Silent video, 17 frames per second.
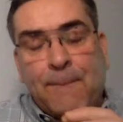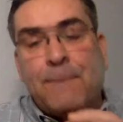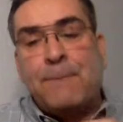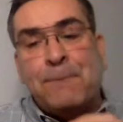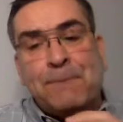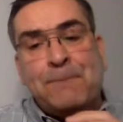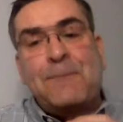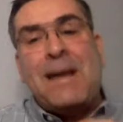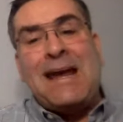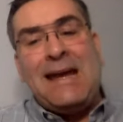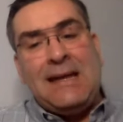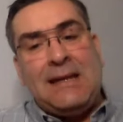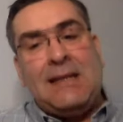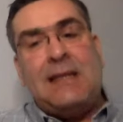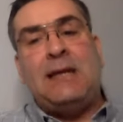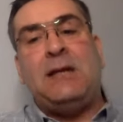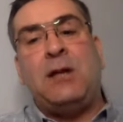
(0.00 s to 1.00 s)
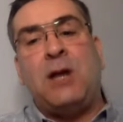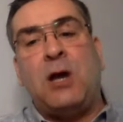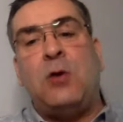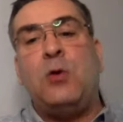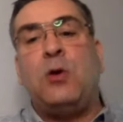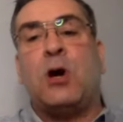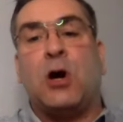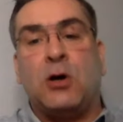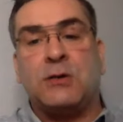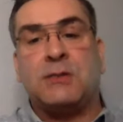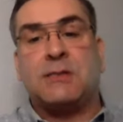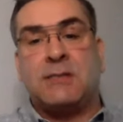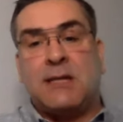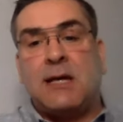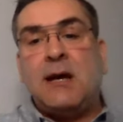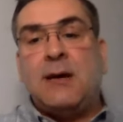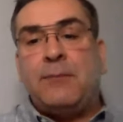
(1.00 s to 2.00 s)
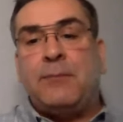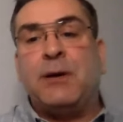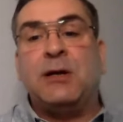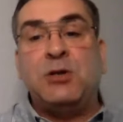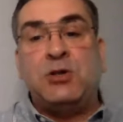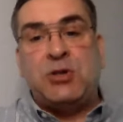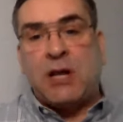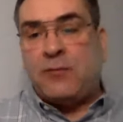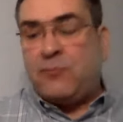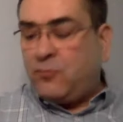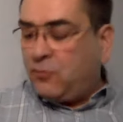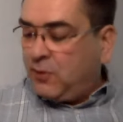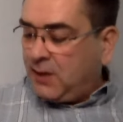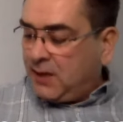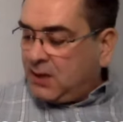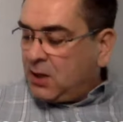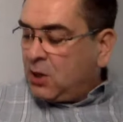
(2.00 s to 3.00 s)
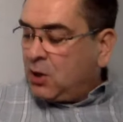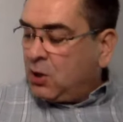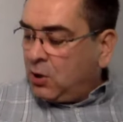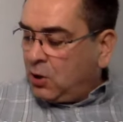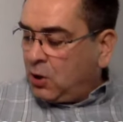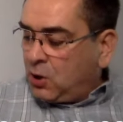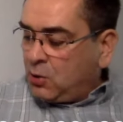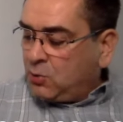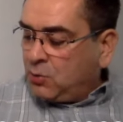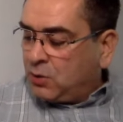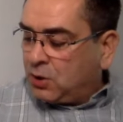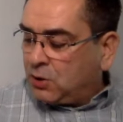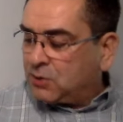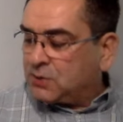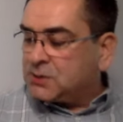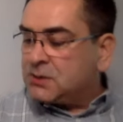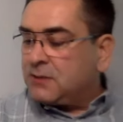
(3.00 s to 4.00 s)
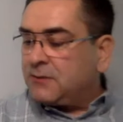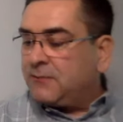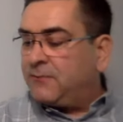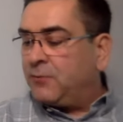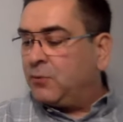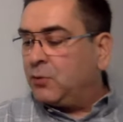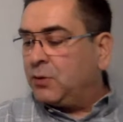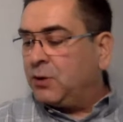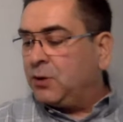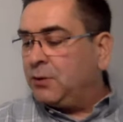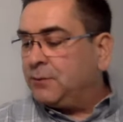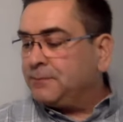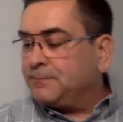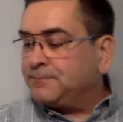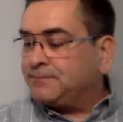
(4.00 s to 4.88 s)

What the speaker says: mainly no cost, but generally low cost for you.